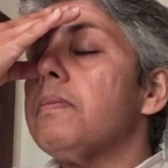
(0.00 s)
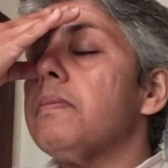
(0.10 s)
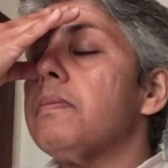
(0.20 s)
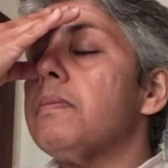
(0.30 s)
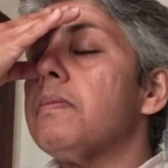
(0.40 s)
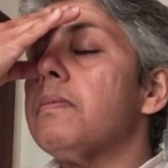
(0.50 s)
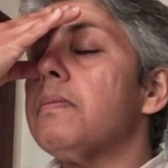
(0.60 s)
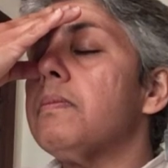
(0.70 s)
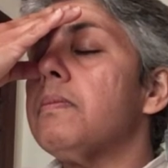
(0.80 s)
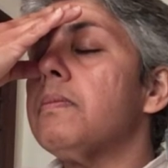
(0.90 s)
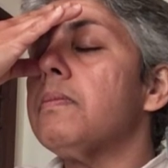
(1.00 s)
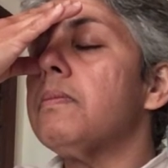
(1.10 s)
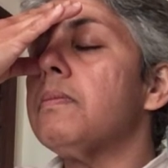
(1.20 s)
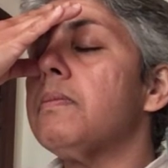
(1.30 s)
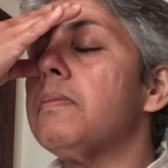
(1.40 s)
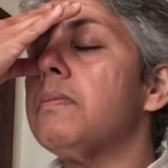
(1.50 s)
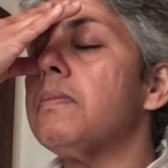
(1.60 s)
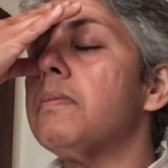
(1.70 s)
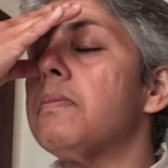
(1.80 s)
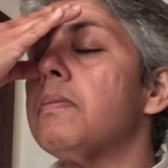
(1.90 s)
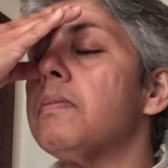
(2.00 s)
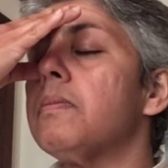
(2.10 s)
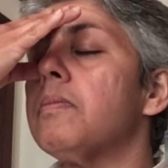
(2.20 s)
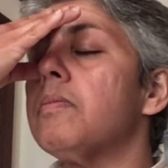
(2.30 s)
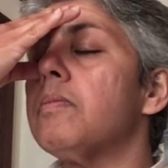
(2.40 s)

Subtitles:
Nobody speaks.